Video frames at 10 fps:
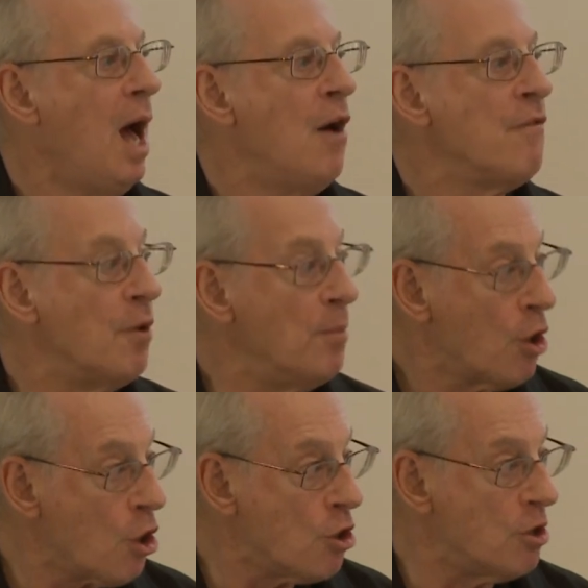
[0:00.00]
From
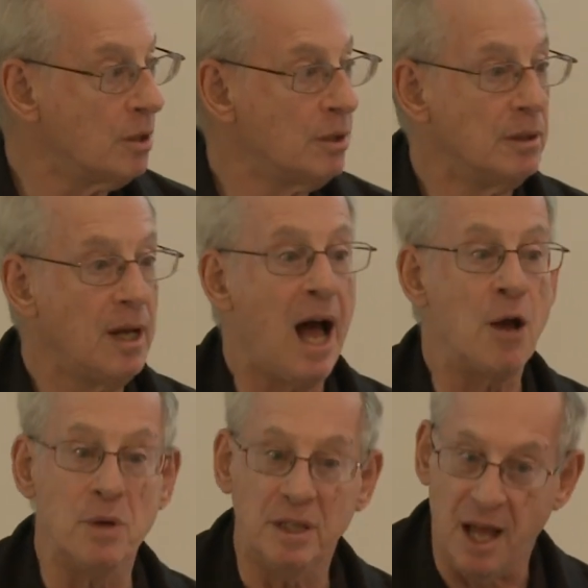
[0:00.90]
her, I
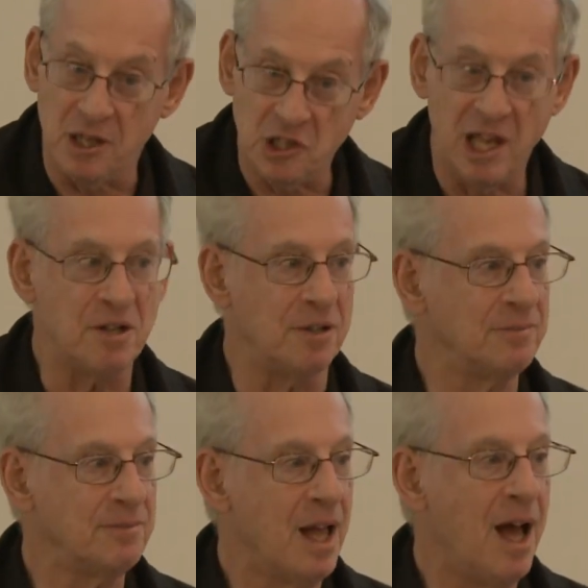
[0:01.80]
realized later,
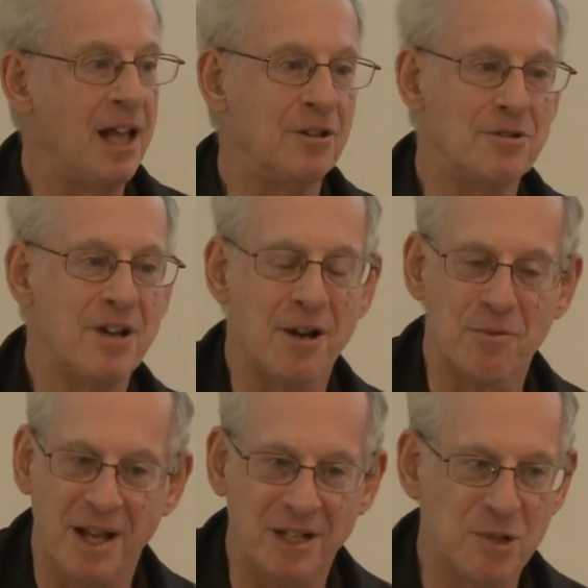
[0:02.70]
I learned how to
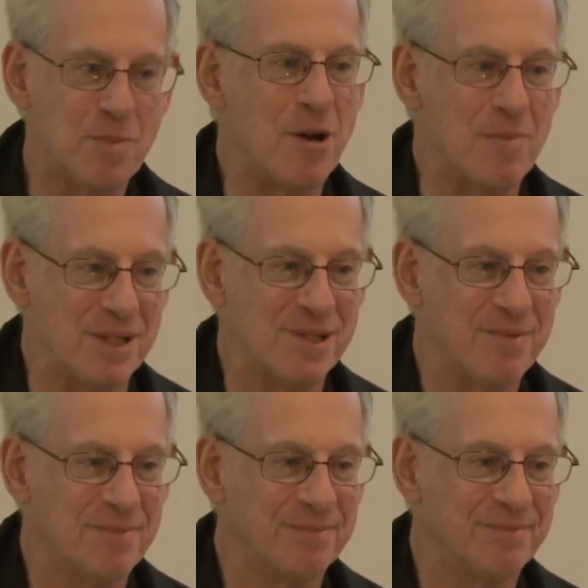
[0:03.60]
write
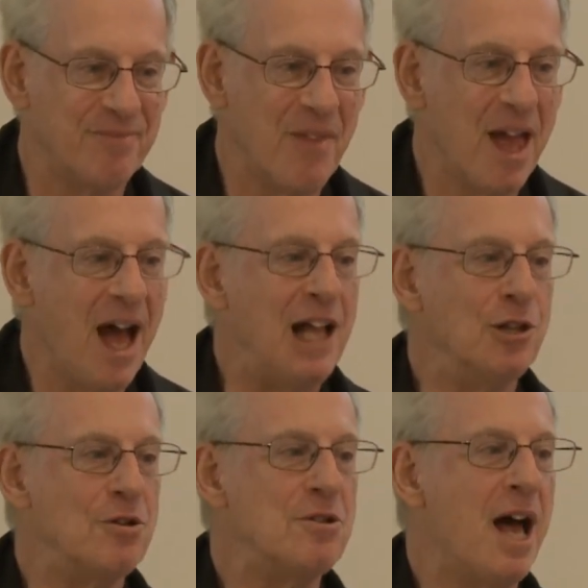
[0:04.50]
experiments. I
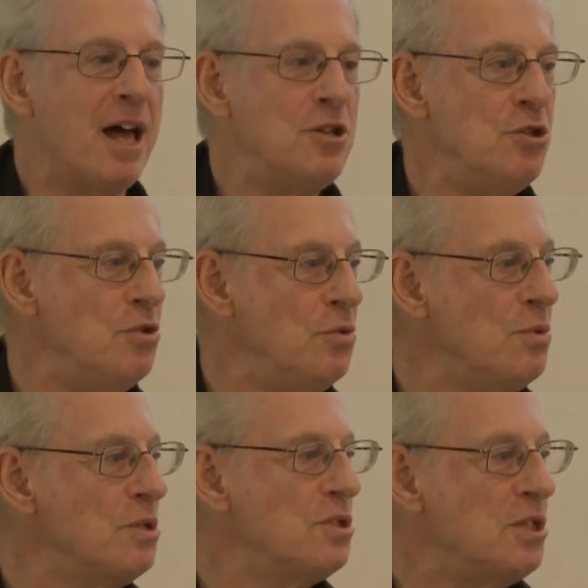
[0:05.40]
learned how to do
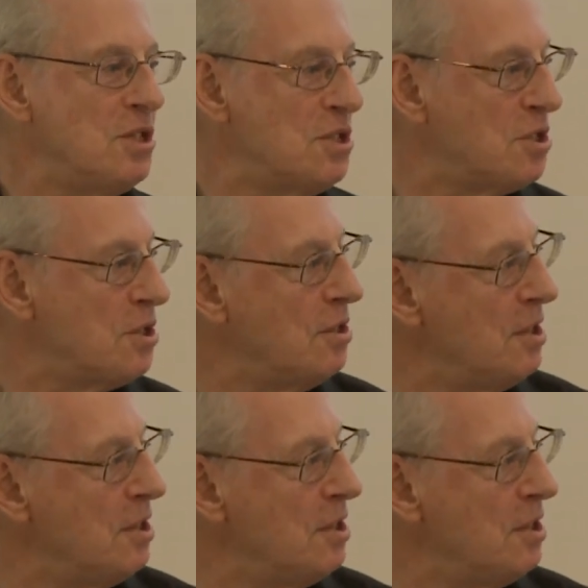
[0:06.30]
statistical